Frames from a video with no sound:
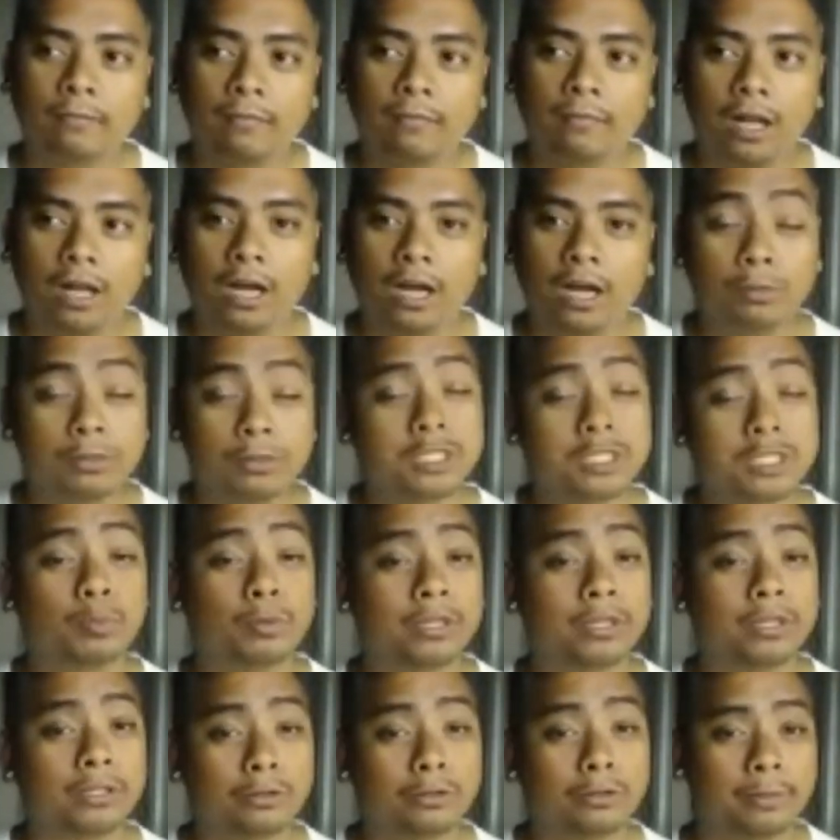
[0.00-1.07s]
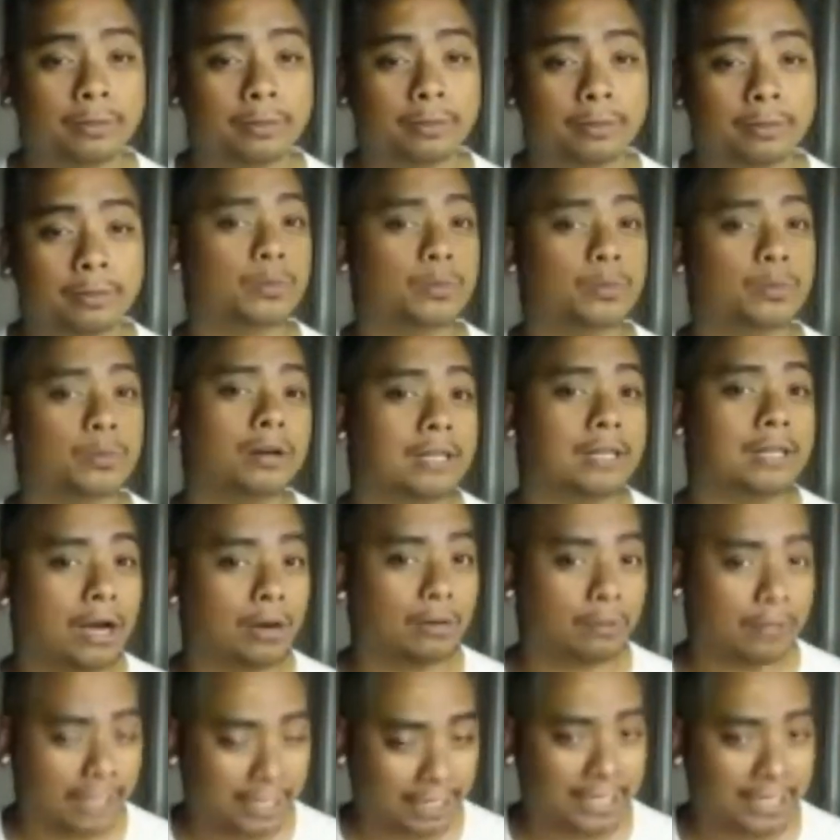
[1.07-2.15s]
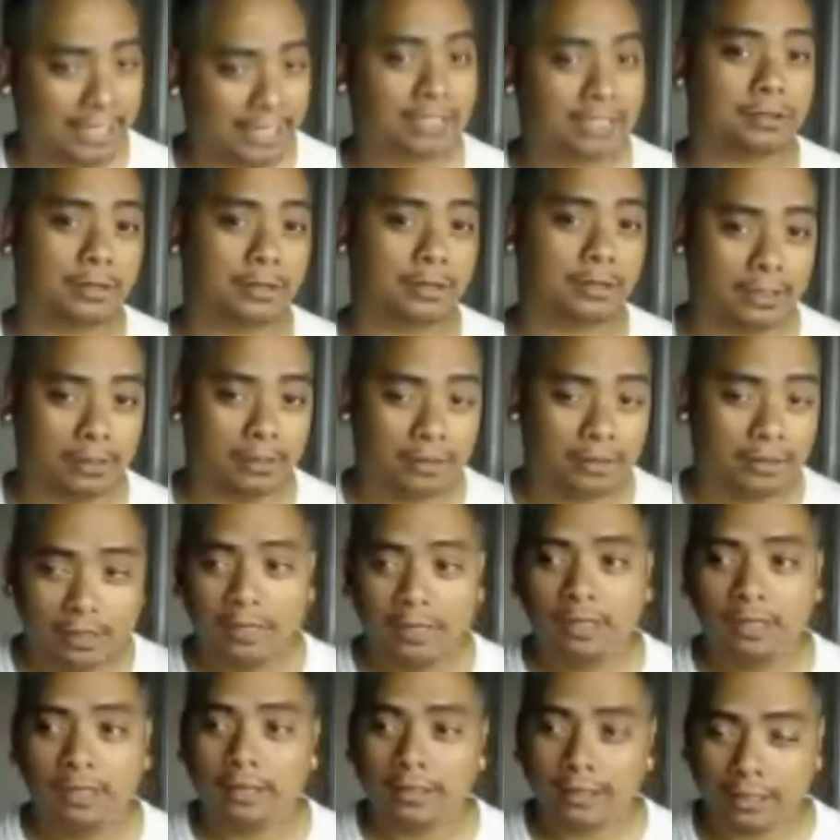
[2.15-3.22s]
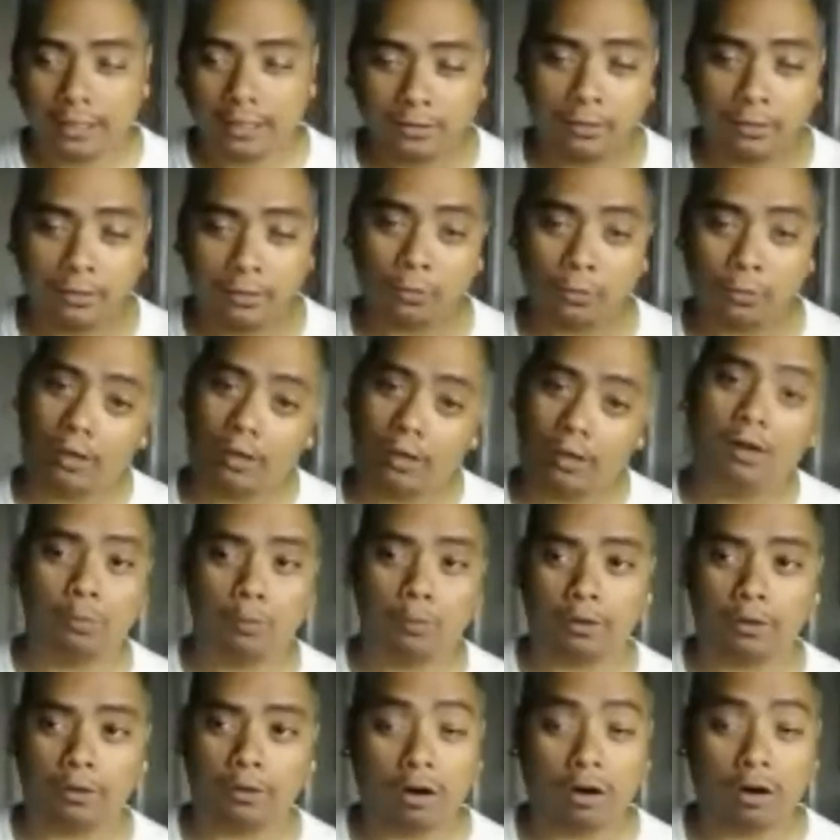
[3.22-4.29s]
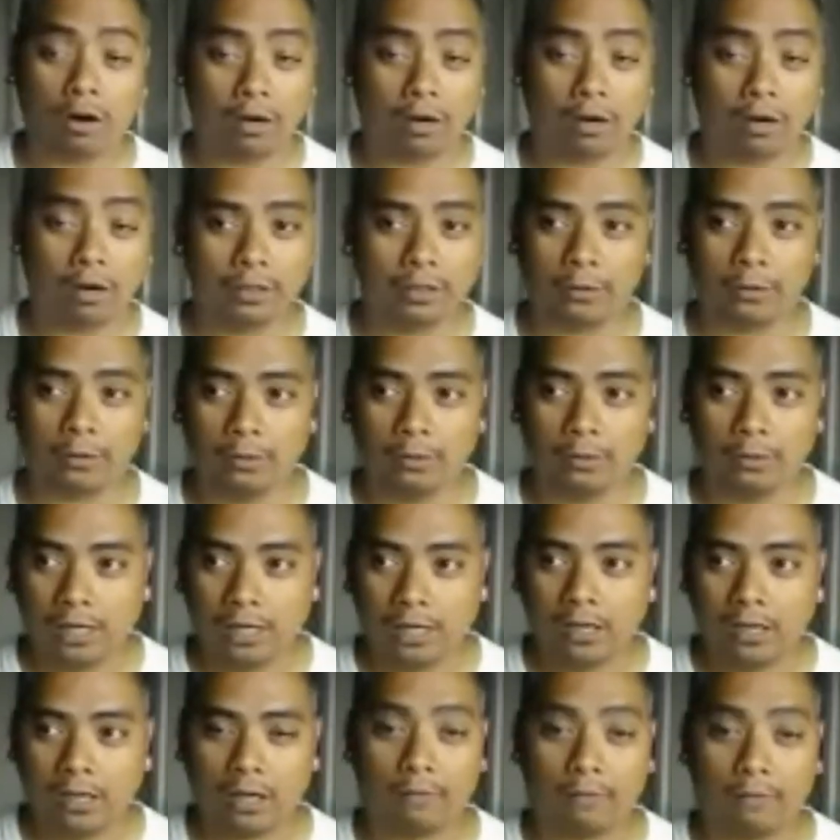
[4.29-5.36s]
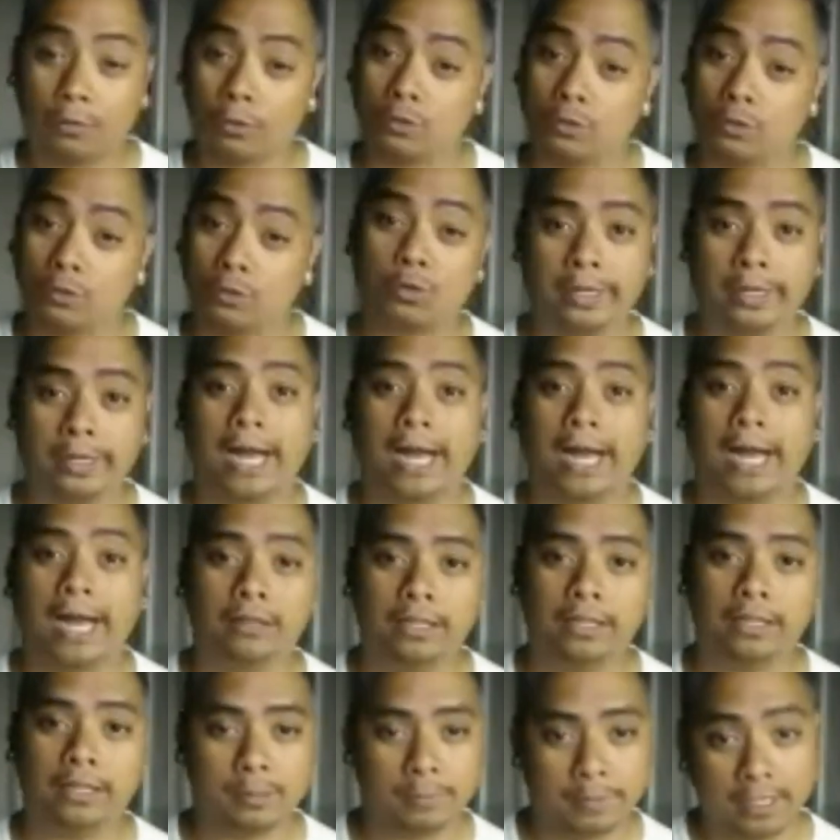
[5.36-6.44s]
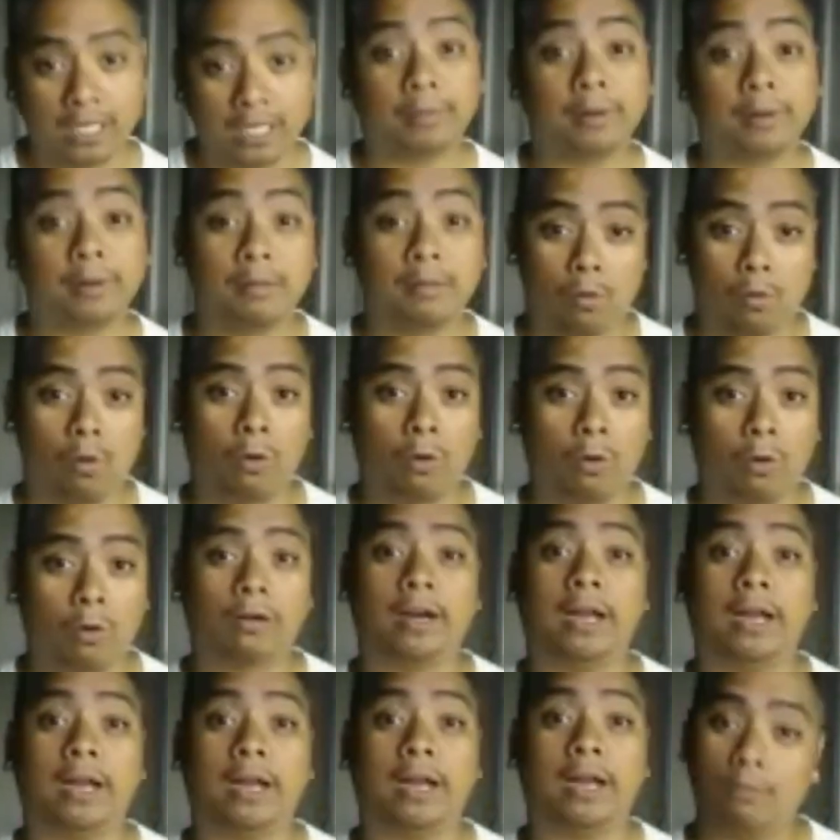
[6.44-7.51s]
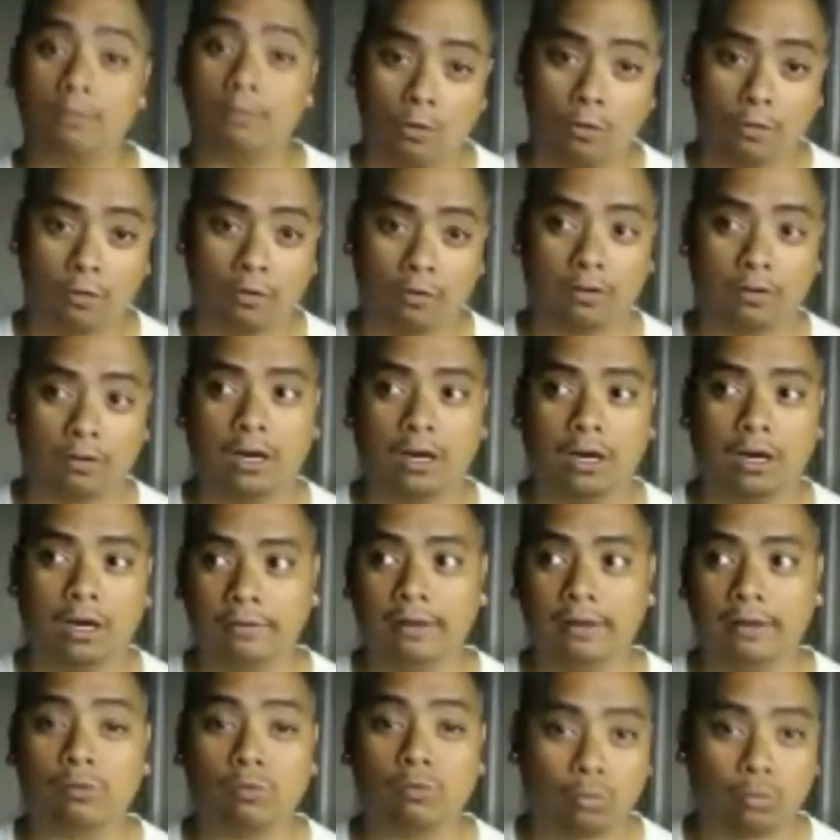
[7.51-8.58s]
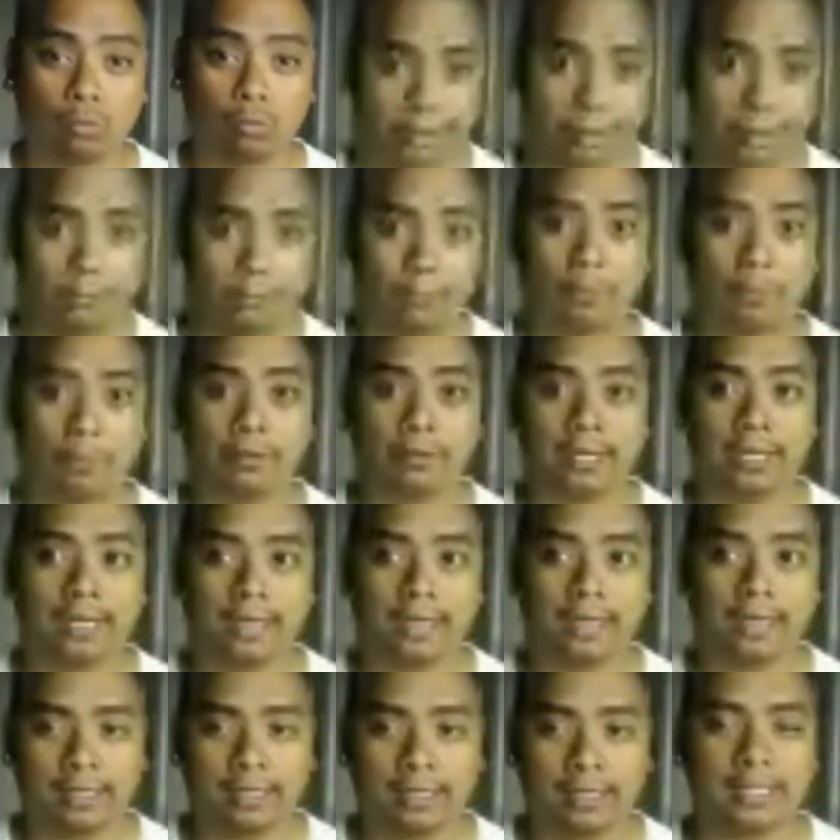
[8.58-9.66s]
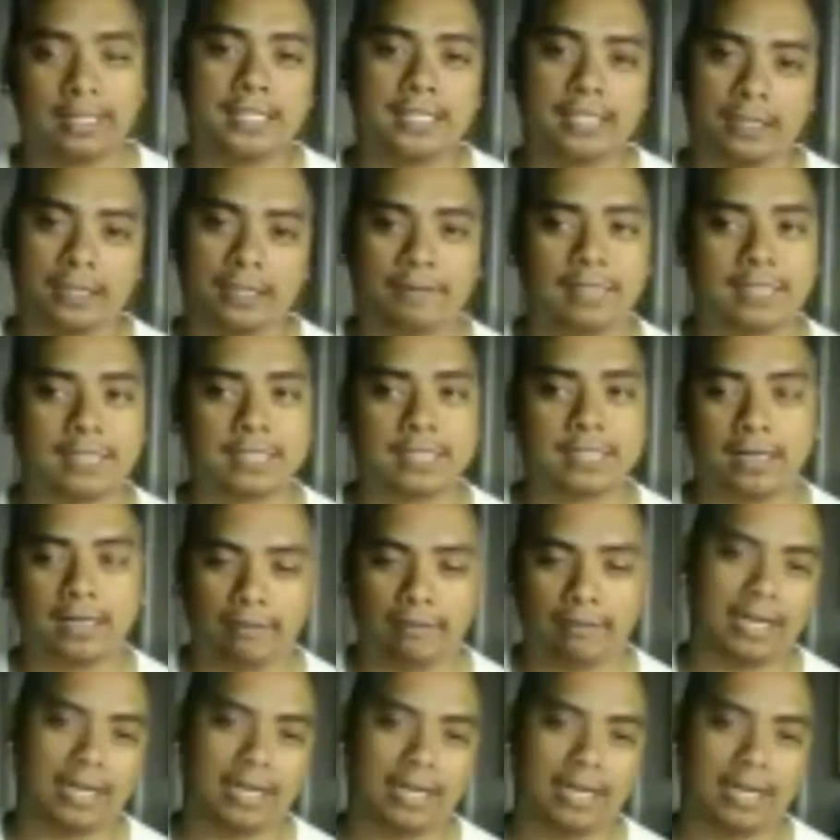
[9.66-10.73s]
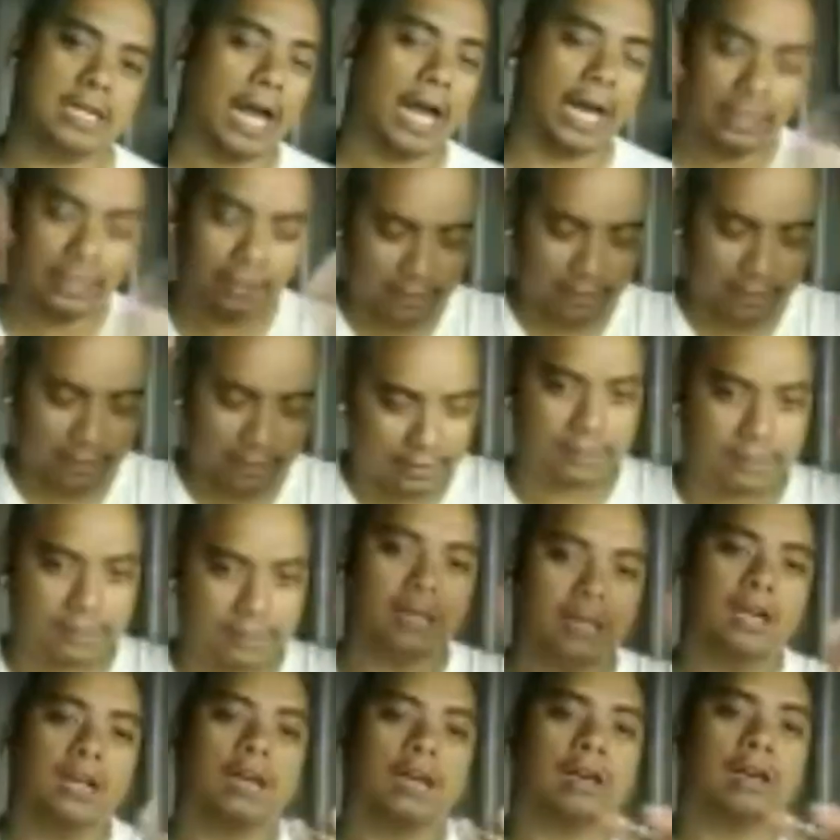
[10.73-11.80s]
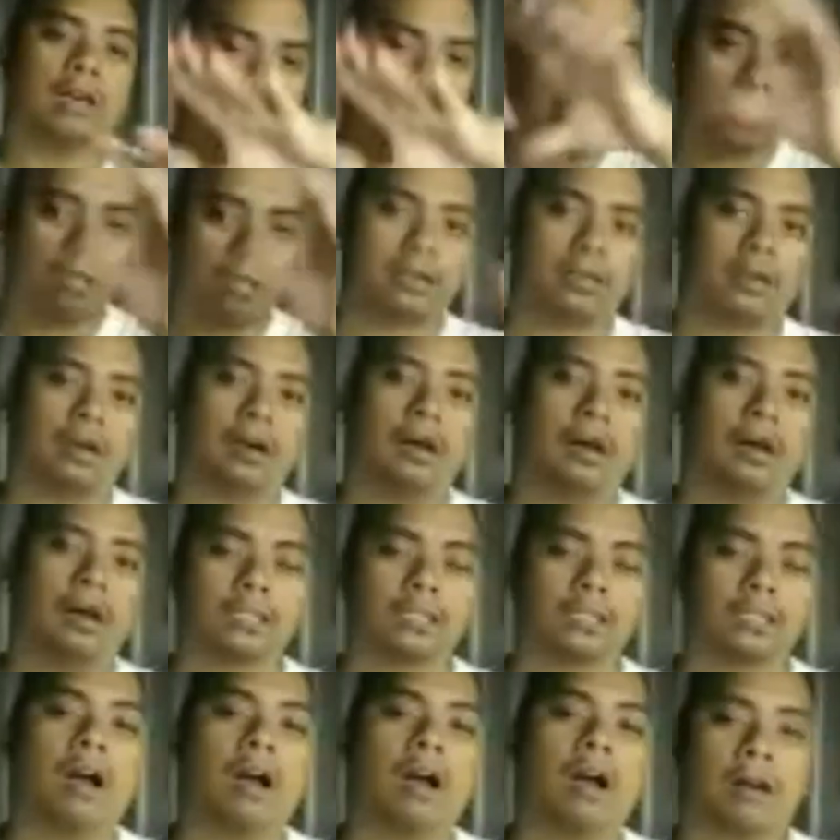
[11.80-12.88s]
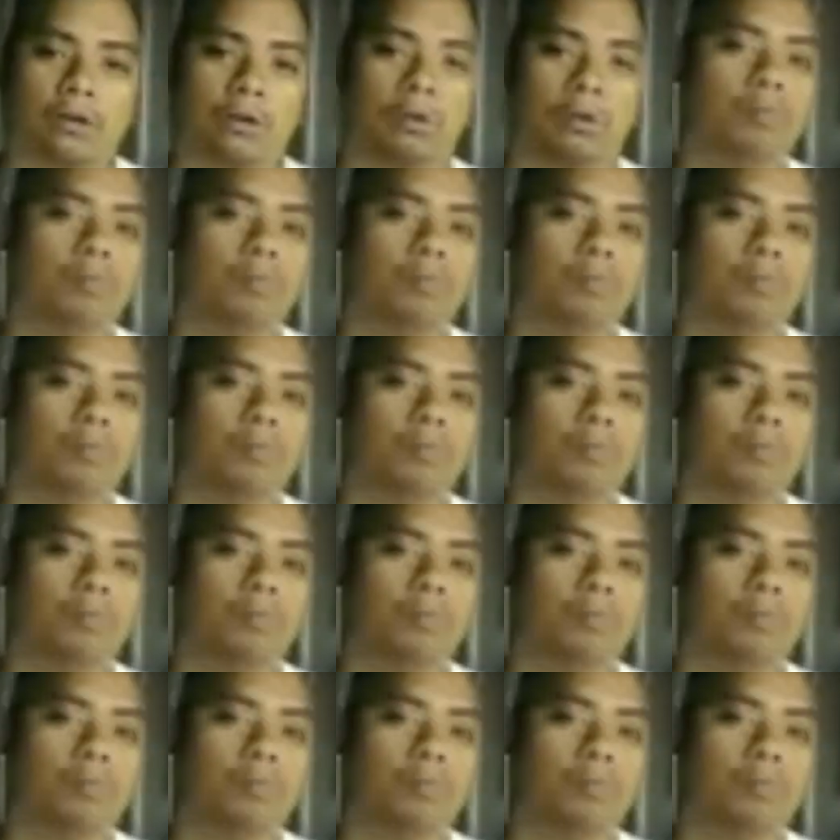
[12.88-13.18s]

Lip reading: which is pretty cool because we are now getting into the realm where, virtual reality is becoming more and more of a real thing instead of this kind of like 90s, like octagonal